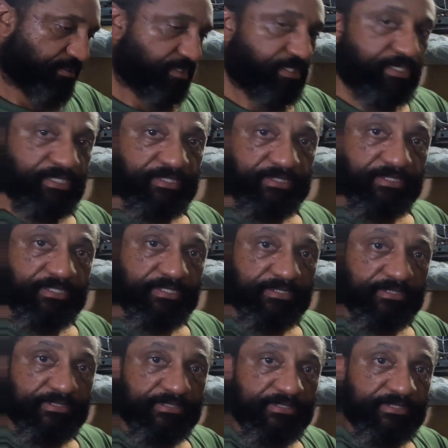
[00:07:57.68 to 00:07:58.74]
and
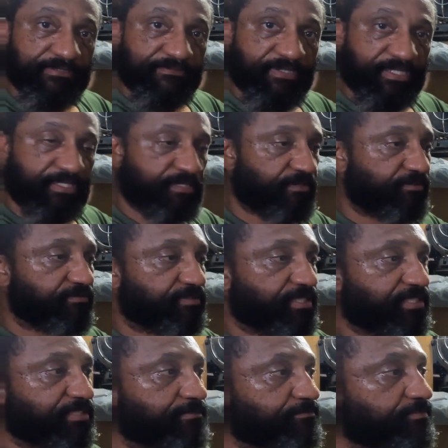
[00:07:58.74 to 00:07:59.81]
let's see if I can hold
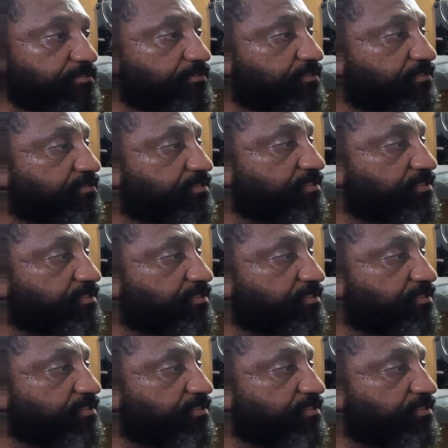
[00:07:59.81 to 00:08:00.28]
that up where you can